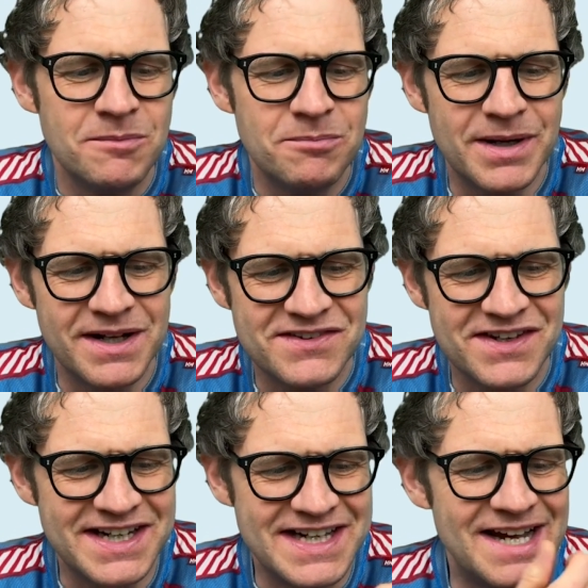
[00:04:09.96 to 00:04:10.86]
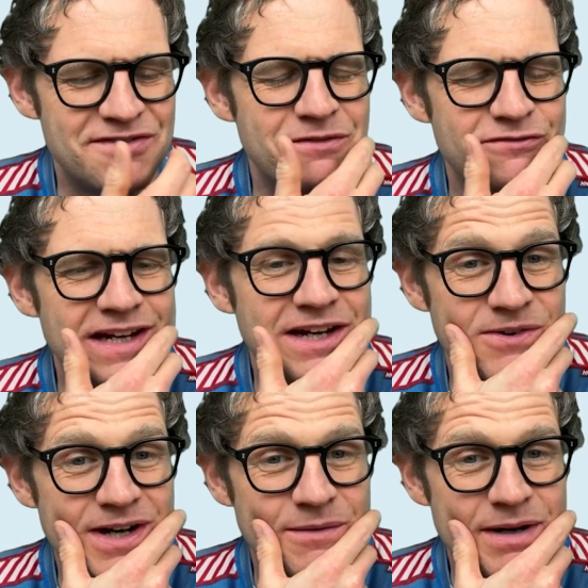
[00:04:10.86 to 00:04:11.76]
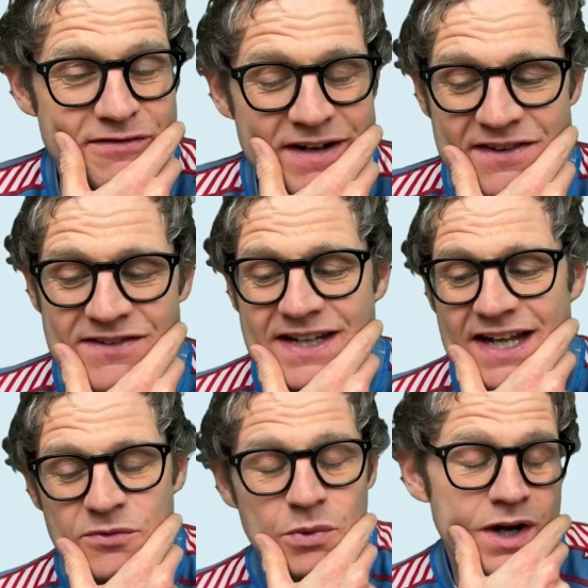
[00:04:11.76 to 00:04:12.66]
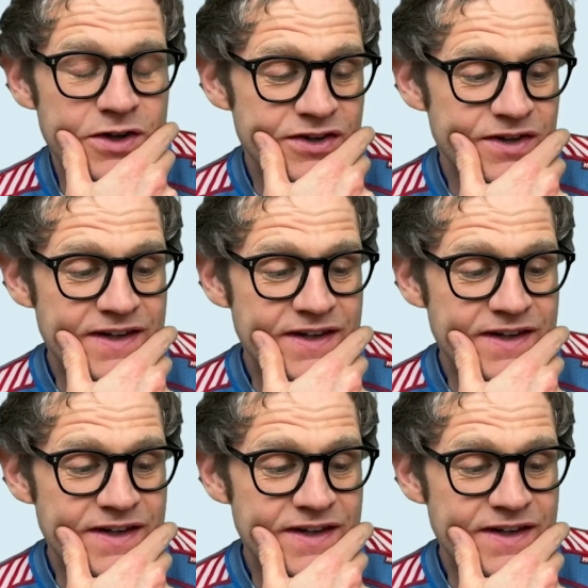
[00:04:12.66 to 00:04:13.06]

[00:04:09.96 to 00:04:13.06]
But yeah, if I'm feeling really, really fancy, that's what I'll do.